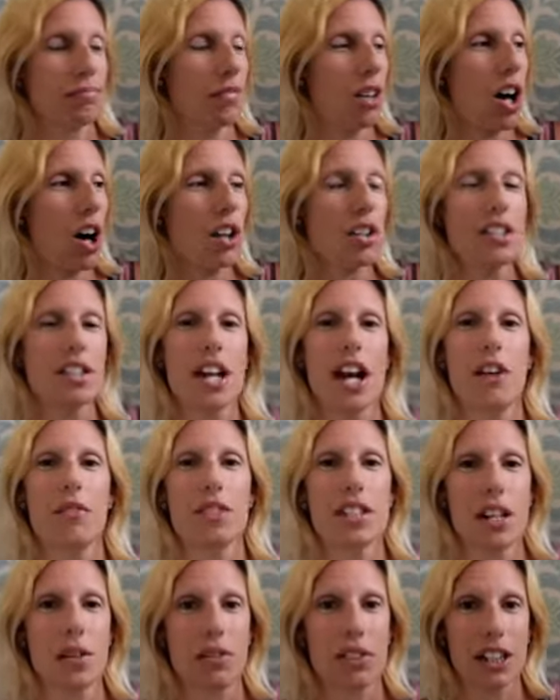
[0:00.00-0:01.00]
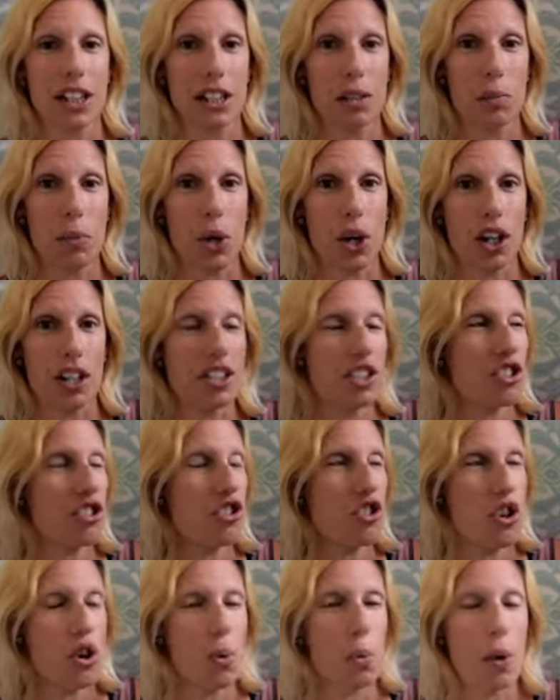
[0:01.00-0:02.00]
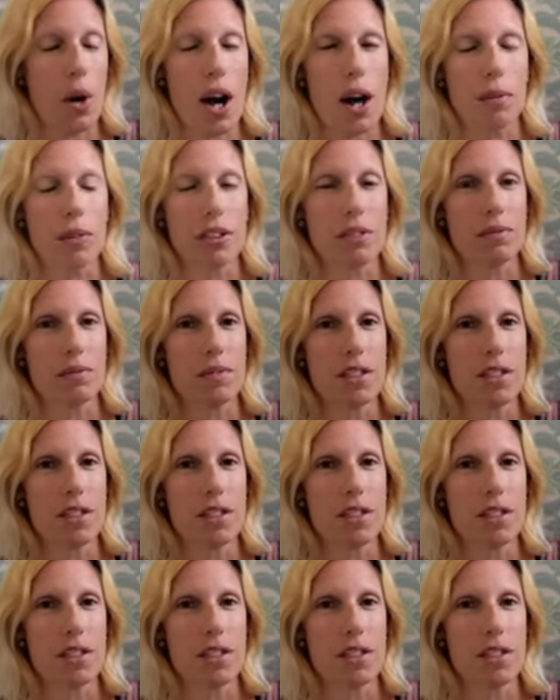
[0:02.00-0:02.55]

All the time, I was able to get the parts, no problem.